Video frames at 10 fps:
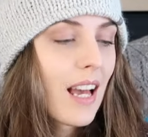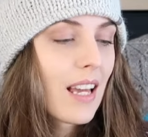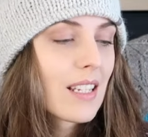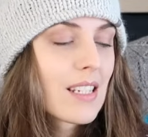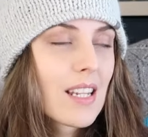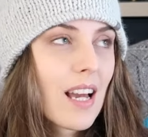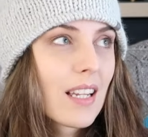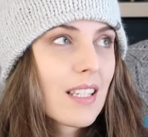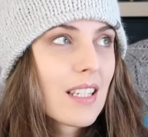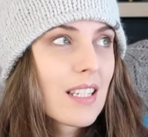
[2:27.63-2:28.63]
and
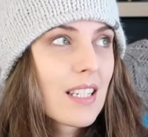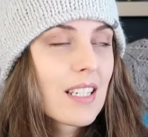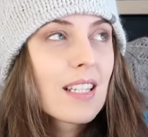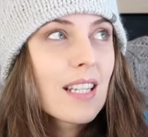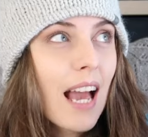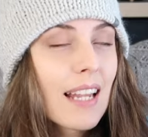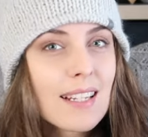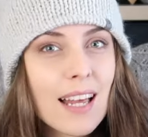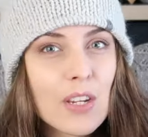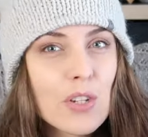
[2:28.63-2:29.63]
I knitted, this hat
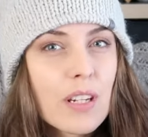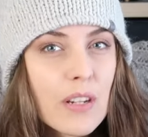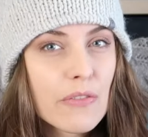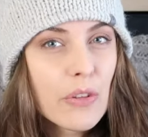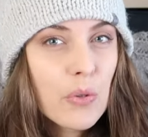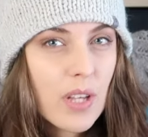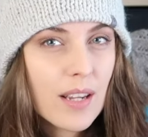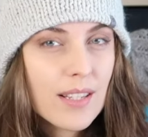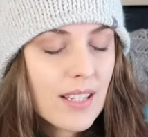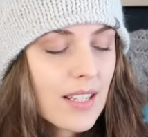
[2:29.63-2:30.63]
is actually in a few
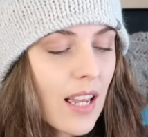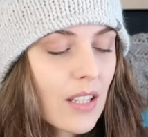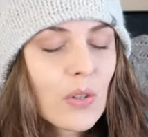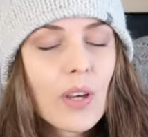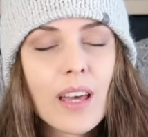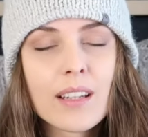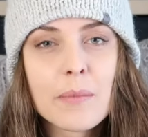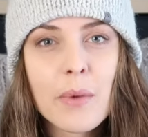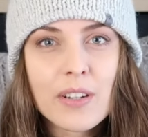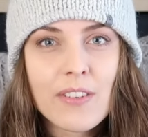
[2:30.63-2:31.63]
sizes and you can
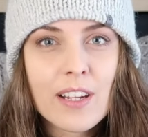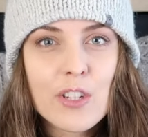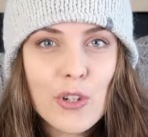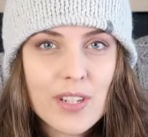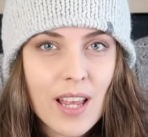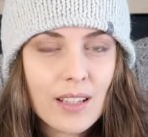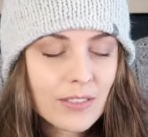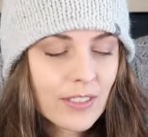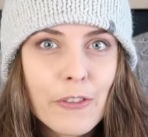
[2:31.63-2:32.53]
modify it yourself.